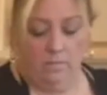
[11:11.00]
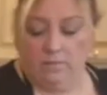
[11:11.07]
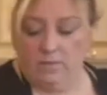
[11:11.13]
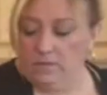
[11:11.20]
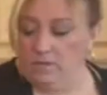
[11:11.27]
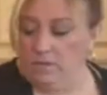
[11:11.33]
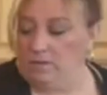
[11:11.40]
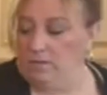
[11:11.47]

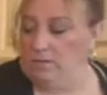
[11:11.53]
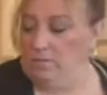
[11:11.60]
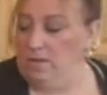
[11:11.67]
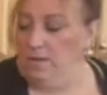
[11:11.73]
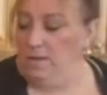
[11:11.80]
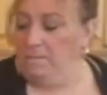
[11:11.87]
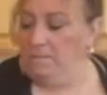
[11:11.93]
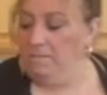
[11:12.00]
this out of the
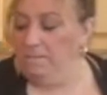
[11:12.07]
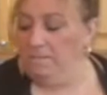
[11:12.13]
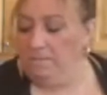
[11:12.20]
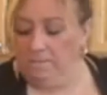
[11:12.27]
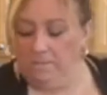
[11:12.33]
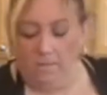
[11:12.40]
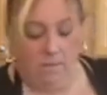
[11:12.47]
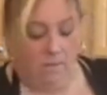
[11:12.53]
way.
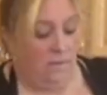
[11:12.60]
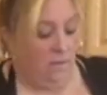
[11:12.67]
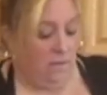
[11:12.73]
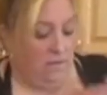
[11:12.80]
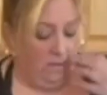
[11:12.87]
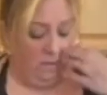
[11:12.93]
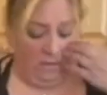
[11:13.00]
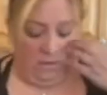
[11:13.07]

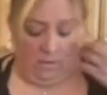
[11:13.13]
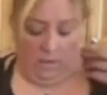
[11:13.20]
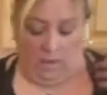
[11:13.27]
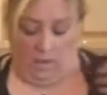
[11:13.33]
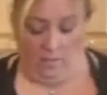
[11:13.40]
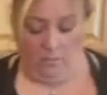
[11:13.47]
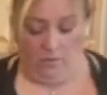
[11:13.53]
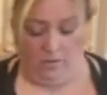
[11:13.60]

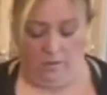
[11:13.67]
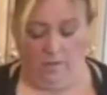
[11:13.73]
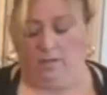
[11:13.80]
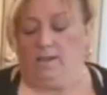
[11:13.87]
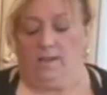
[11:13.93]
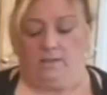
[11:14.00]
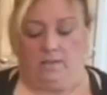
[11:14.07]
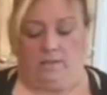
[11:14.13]
And we're gonna
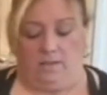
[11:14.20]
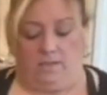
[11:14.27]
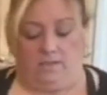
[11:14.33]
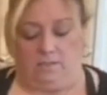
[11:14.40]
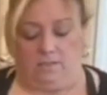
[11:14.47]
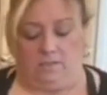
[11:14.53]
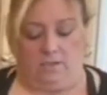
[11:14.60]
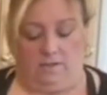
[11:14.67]
let this,